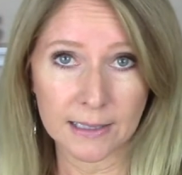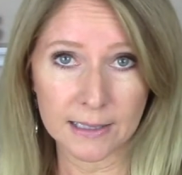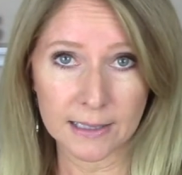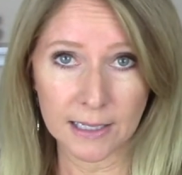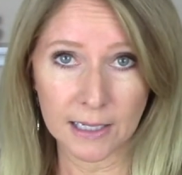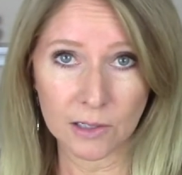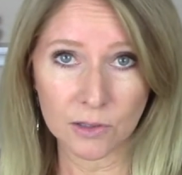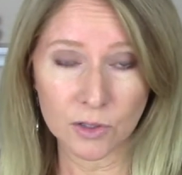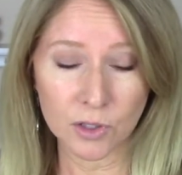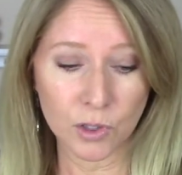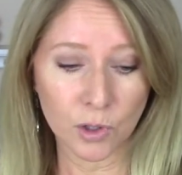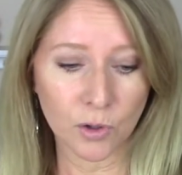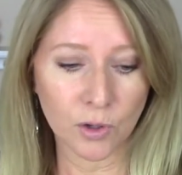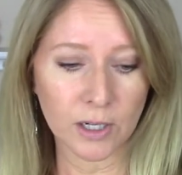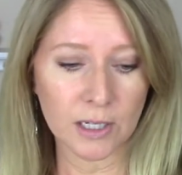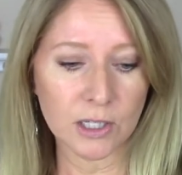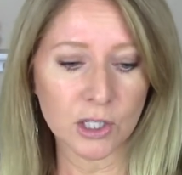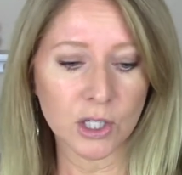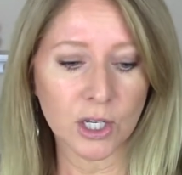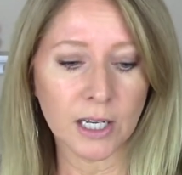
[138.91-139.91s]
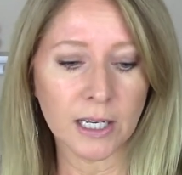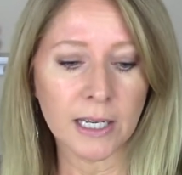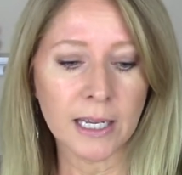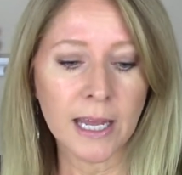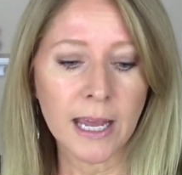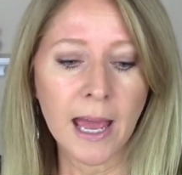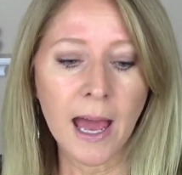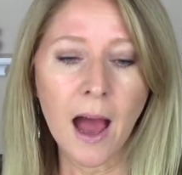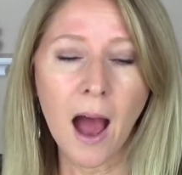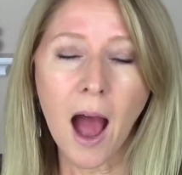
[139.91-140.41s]
snail secretion.
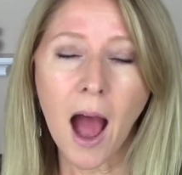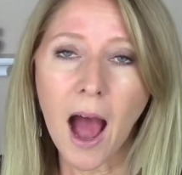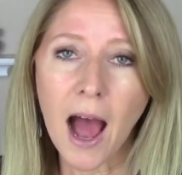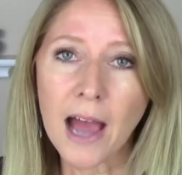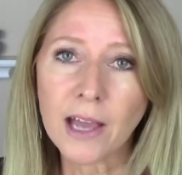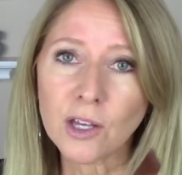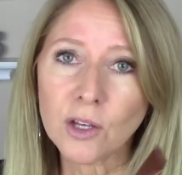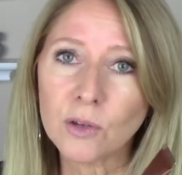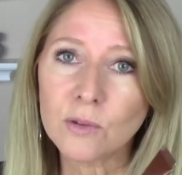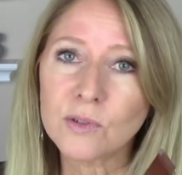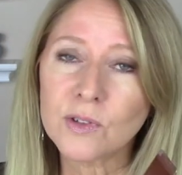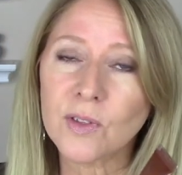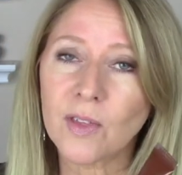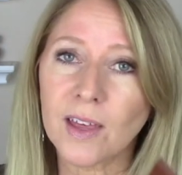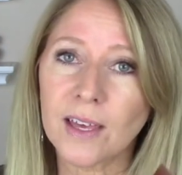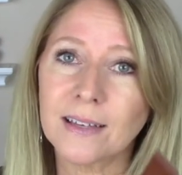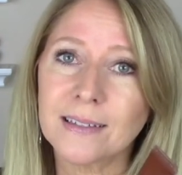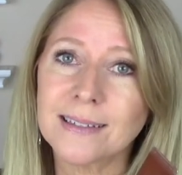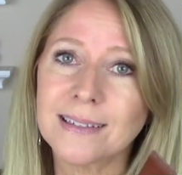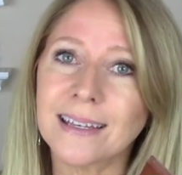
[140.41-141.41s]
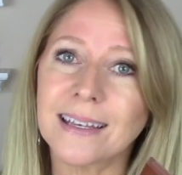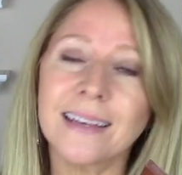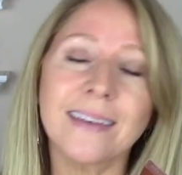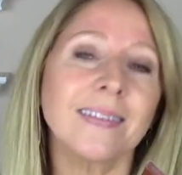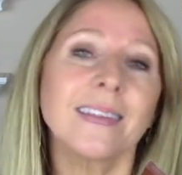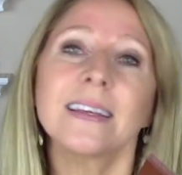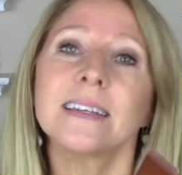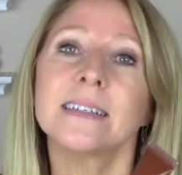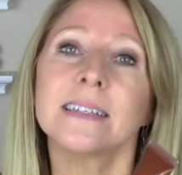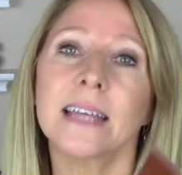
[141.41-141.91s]
I use this in
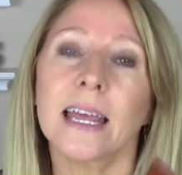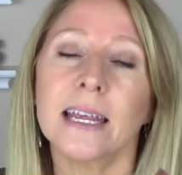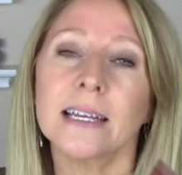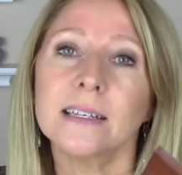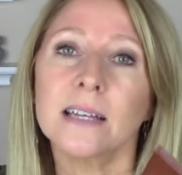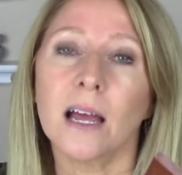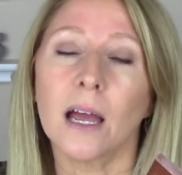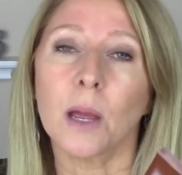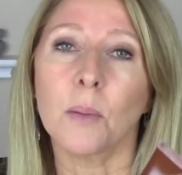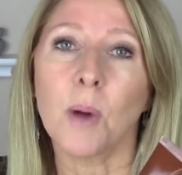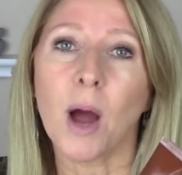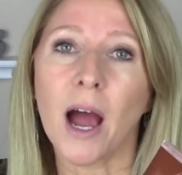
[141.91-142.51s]
the daytime.